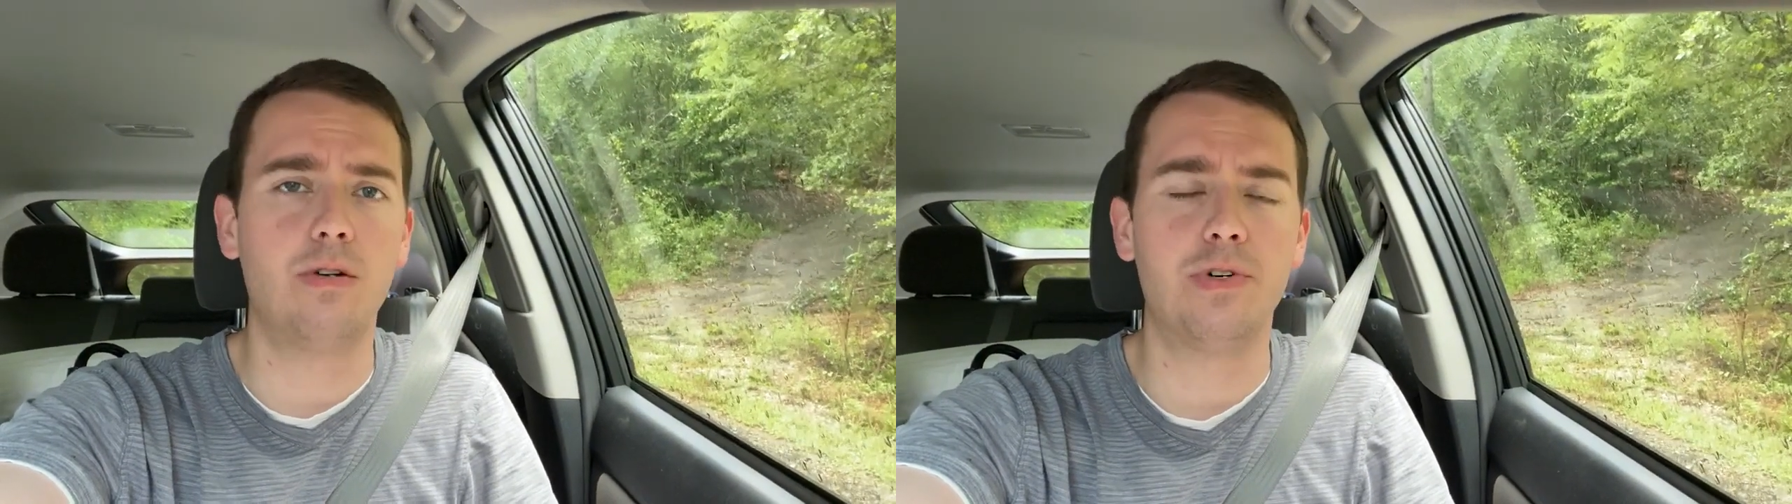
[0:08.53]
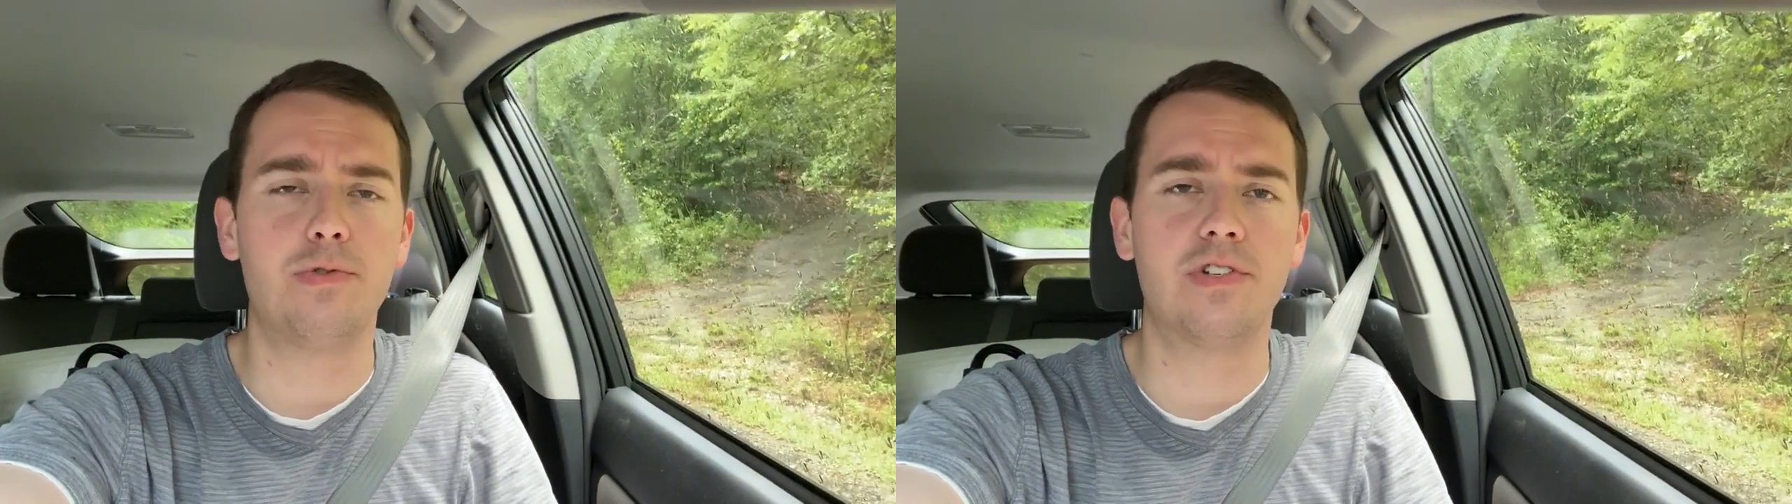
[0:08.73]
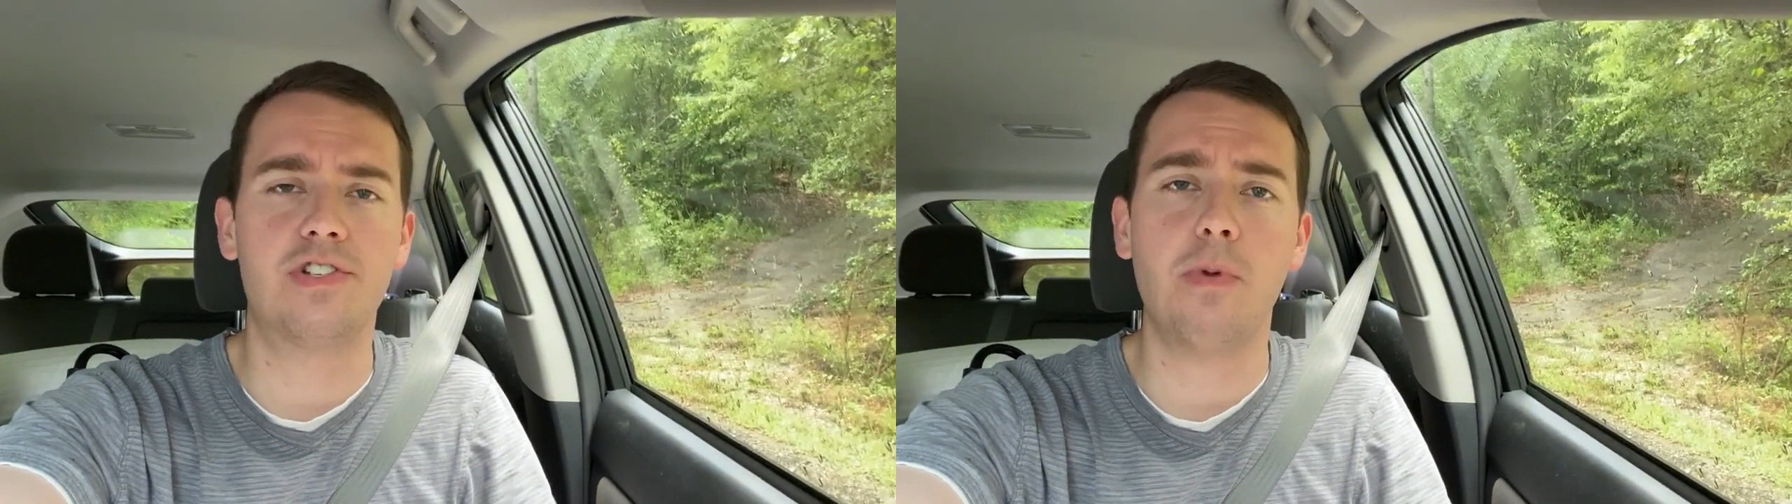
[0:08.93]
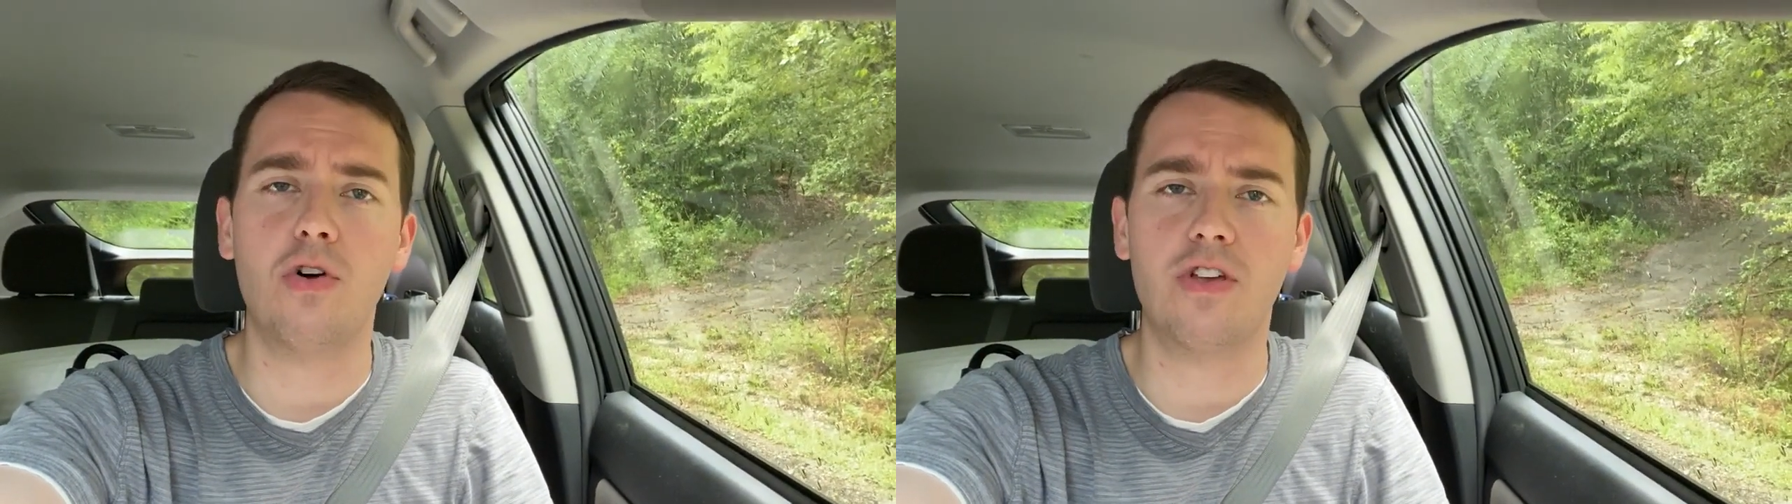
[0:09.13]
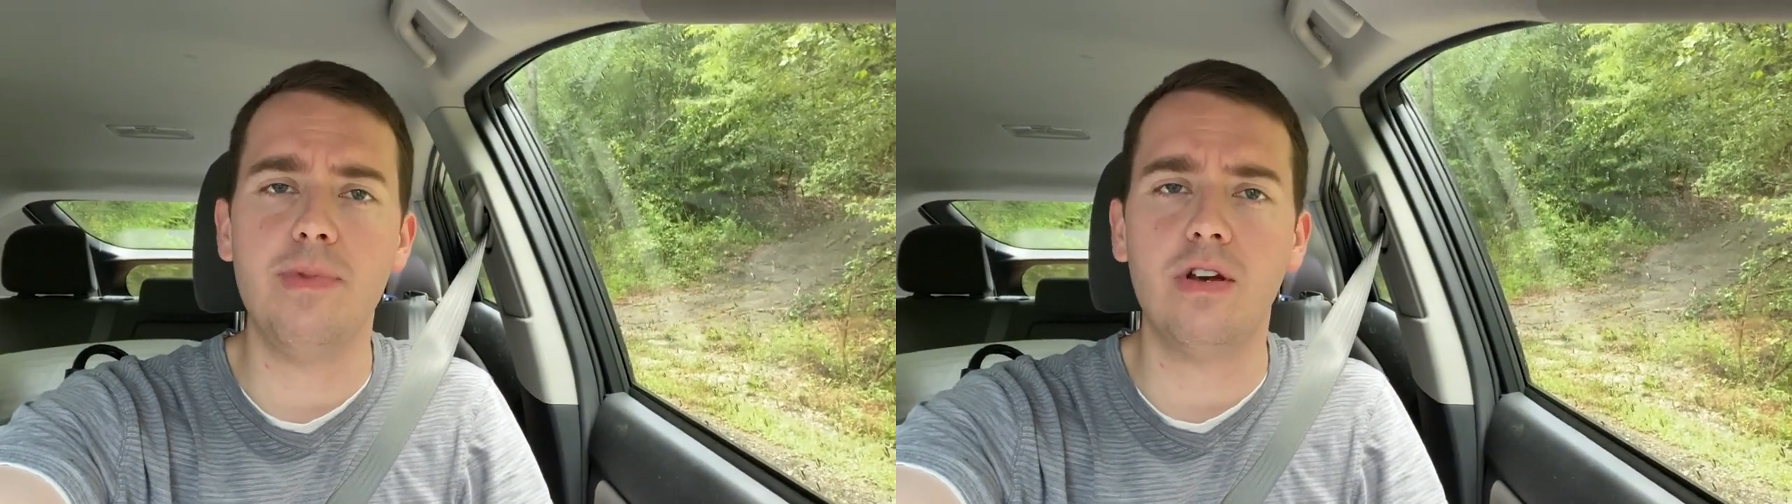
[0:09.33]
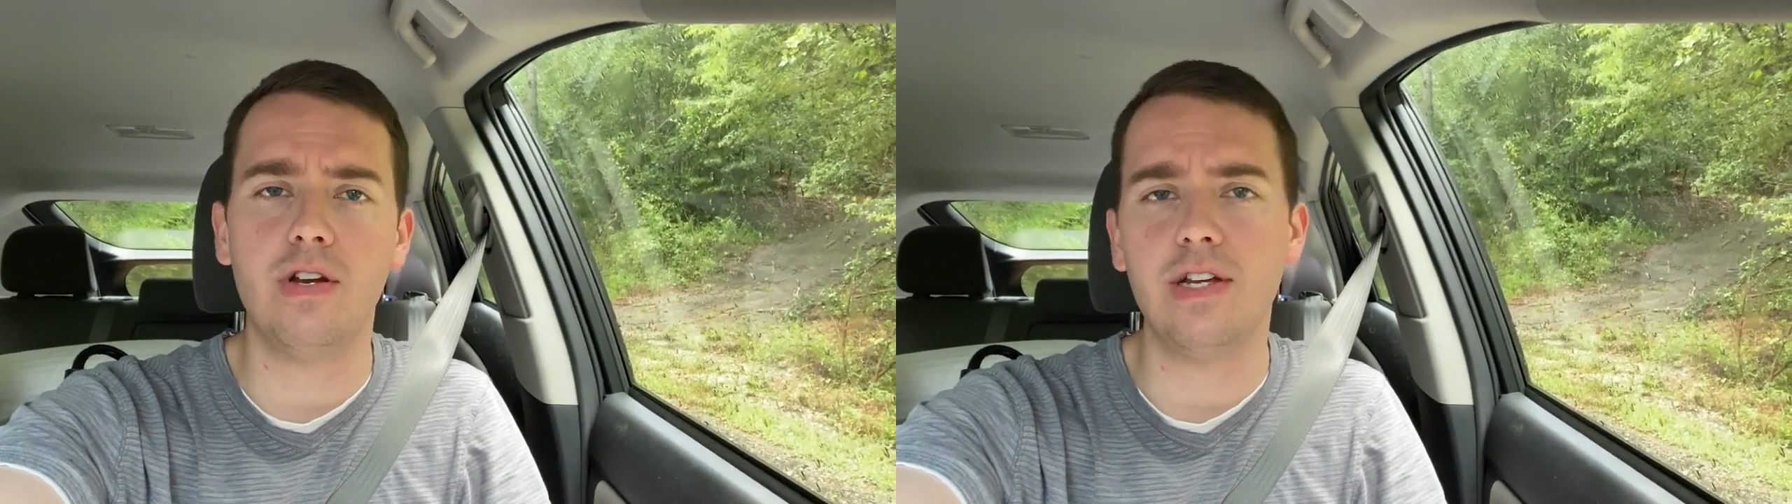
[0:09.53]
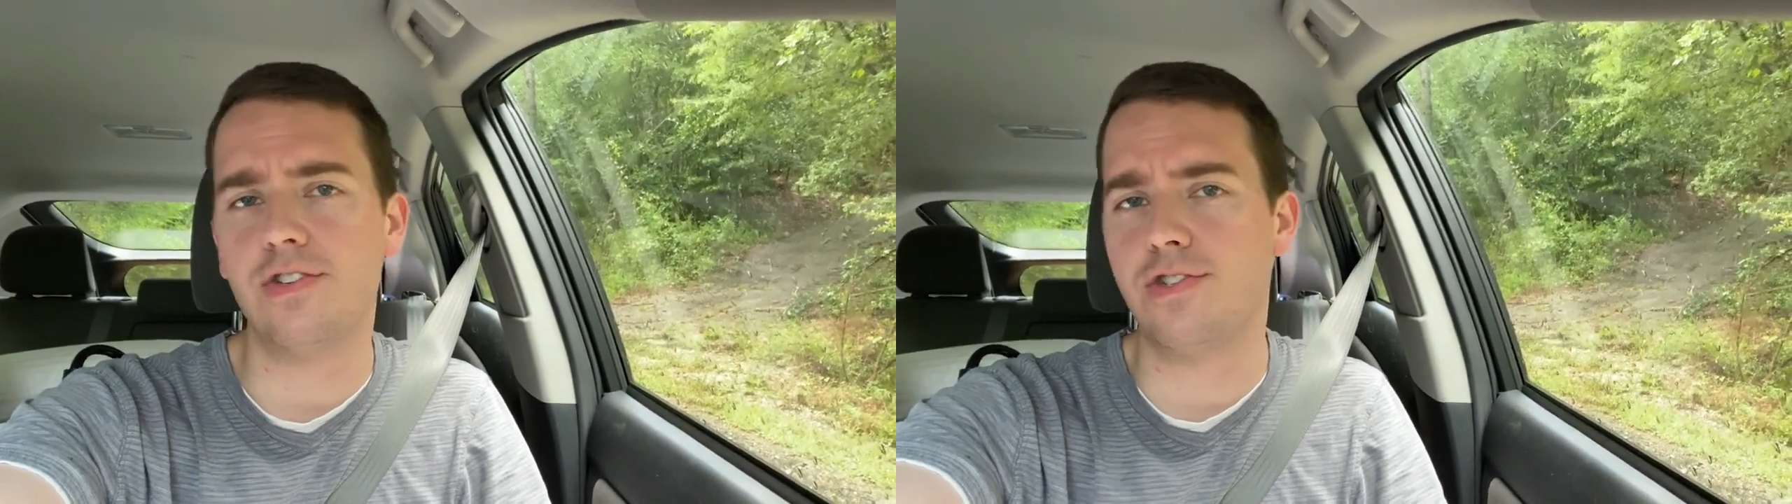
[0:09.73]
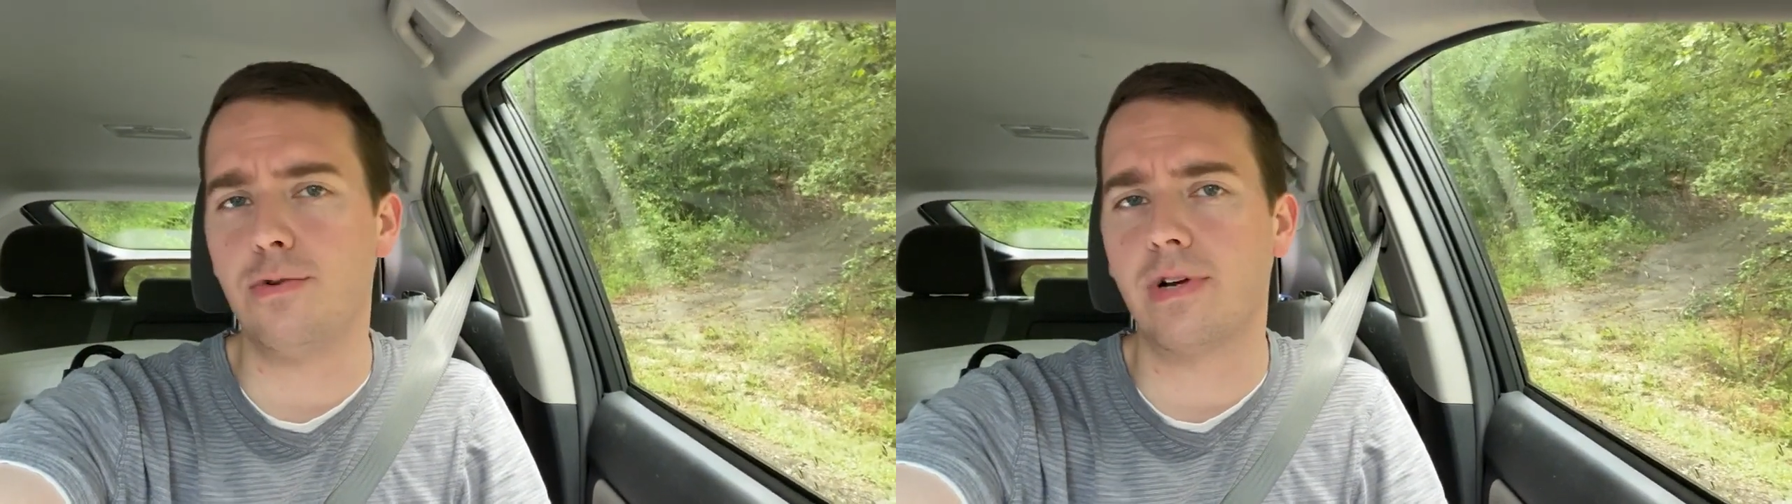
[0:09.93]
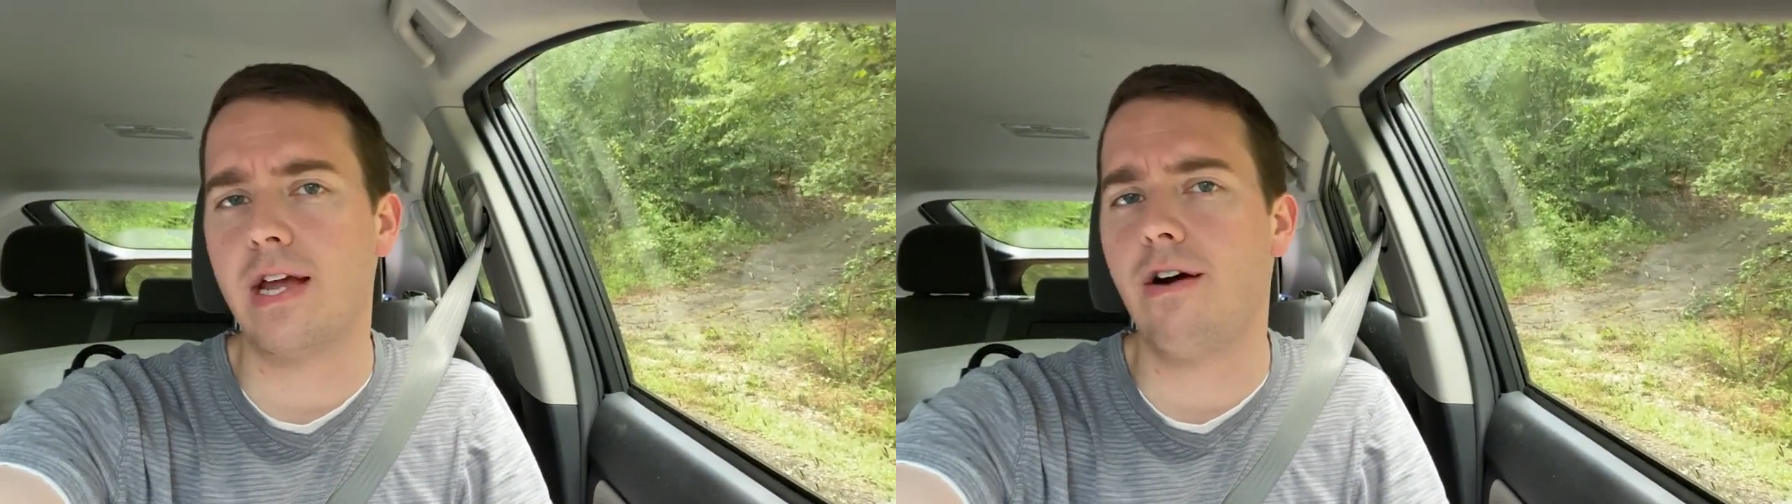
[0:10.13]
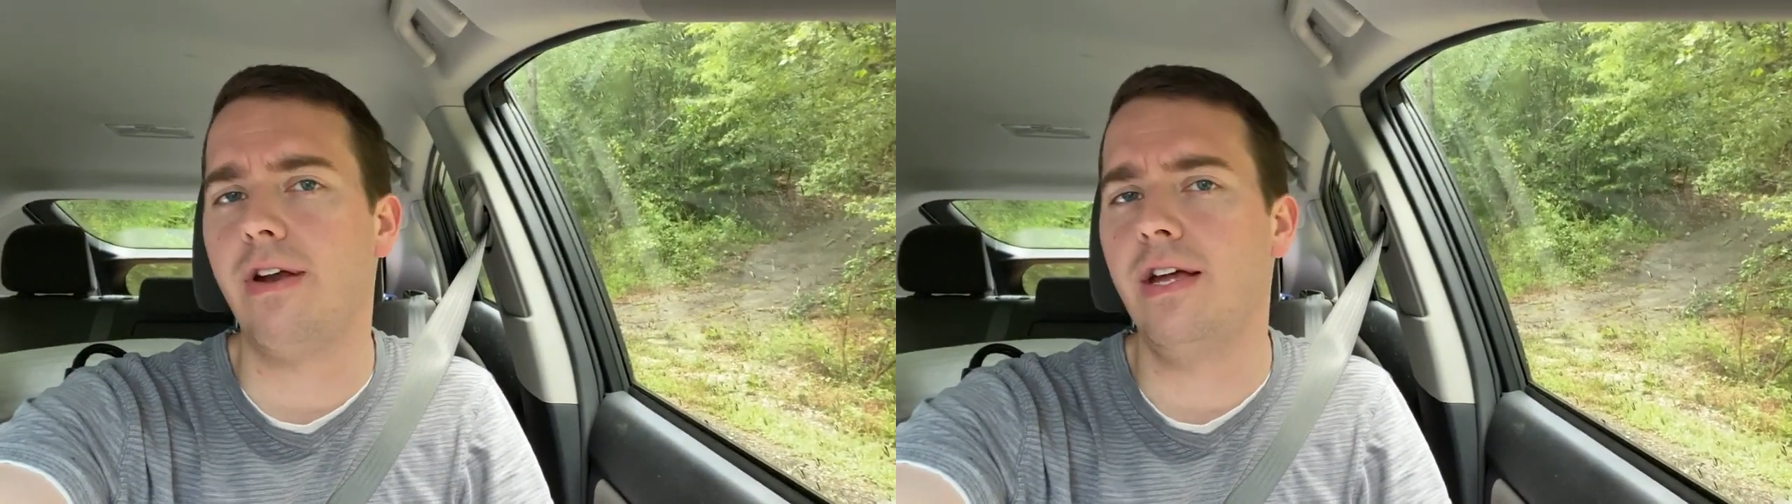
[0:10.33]
which was a small community in Stewart
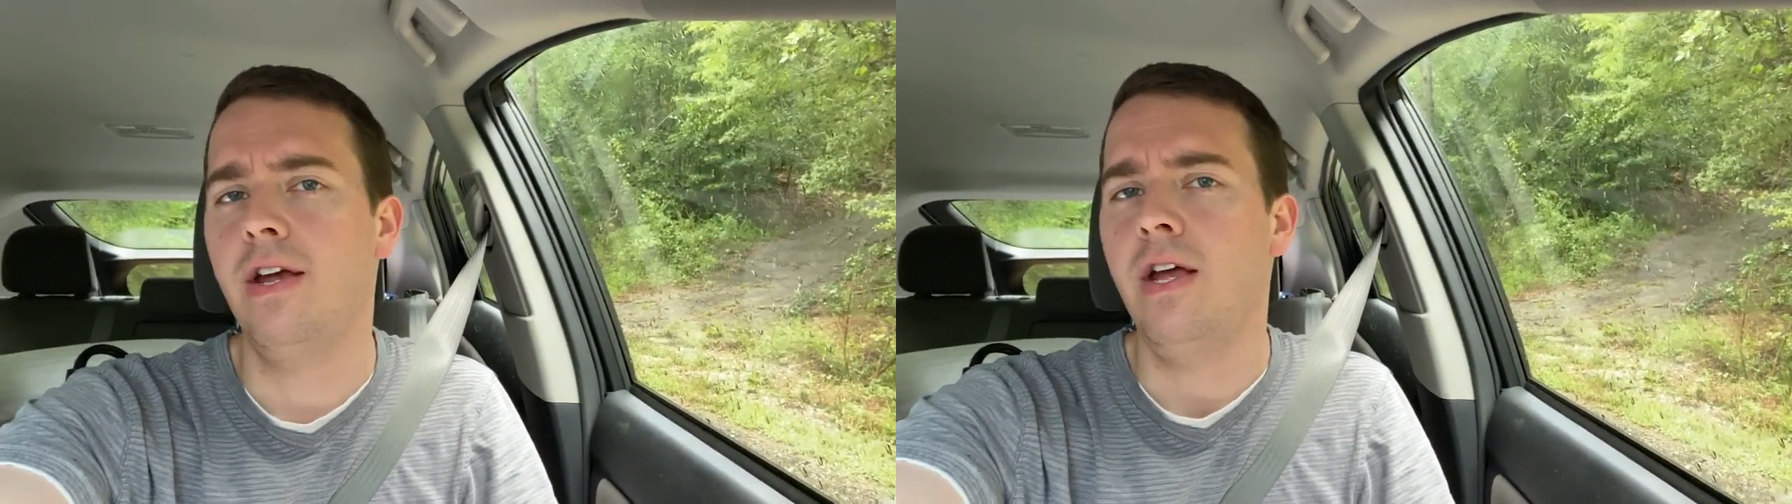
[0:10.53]
County,